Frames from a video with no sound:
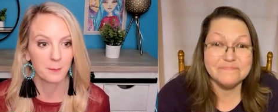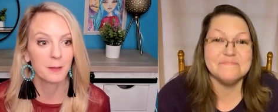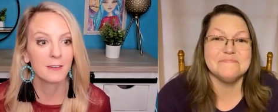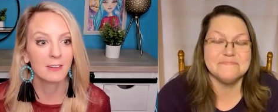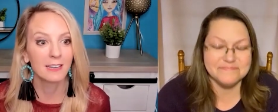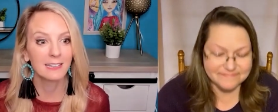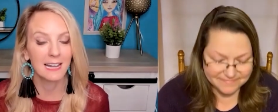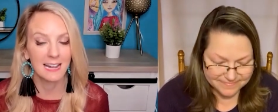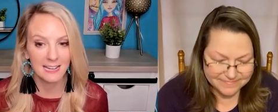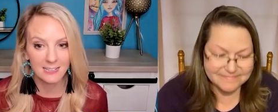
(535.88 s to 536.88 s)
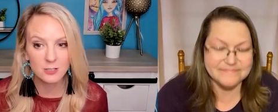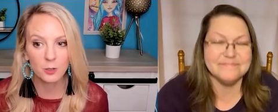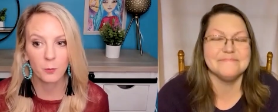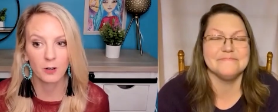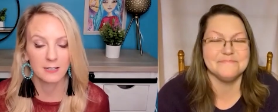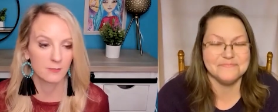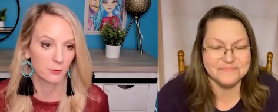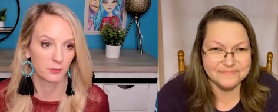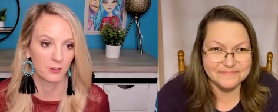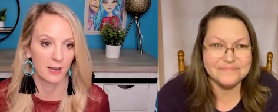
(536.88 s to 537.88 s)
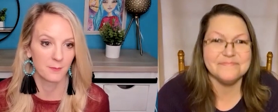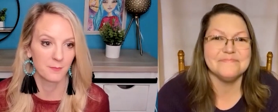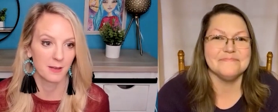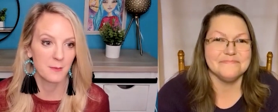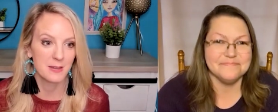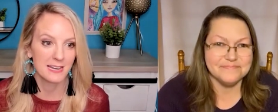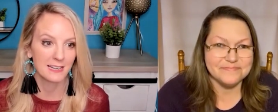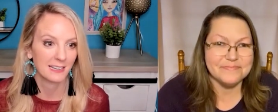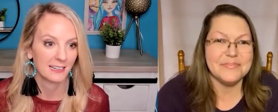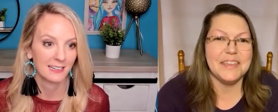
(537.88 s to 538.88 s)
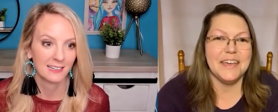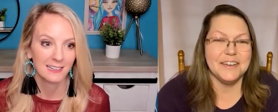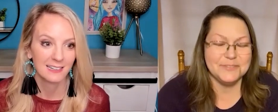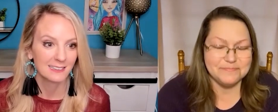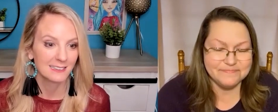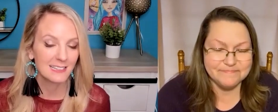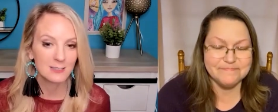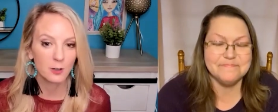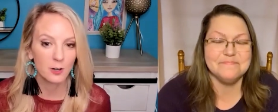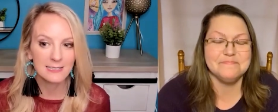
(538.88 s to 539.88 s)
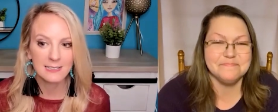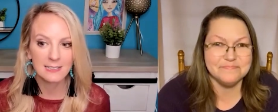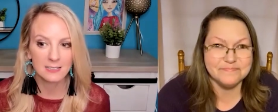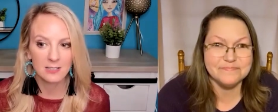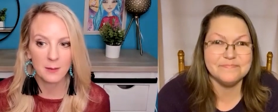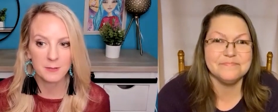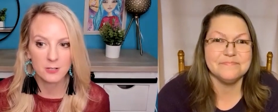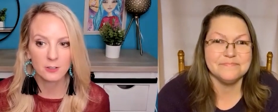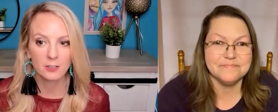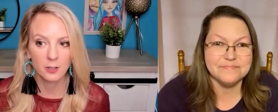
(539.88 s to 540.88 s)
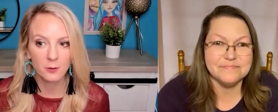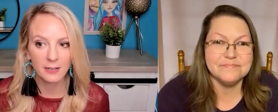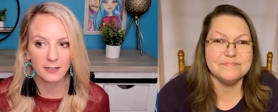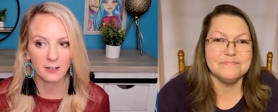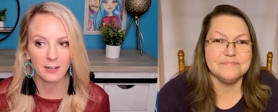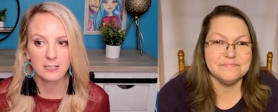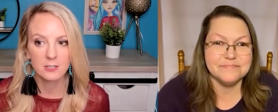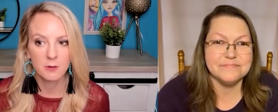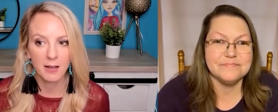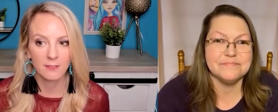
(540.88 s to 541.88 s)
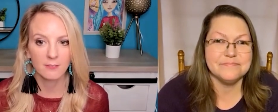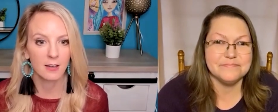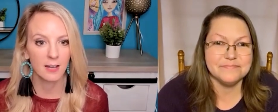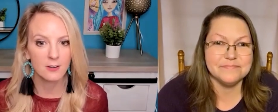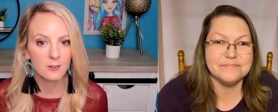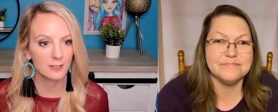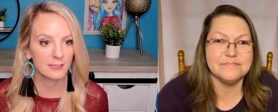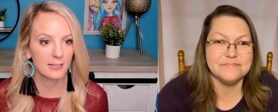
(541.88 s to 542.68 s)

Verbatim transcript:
Speaker 1: to pivot and you're working full time. I mean, that's crazy because I mean, you're a go-getter and you have under a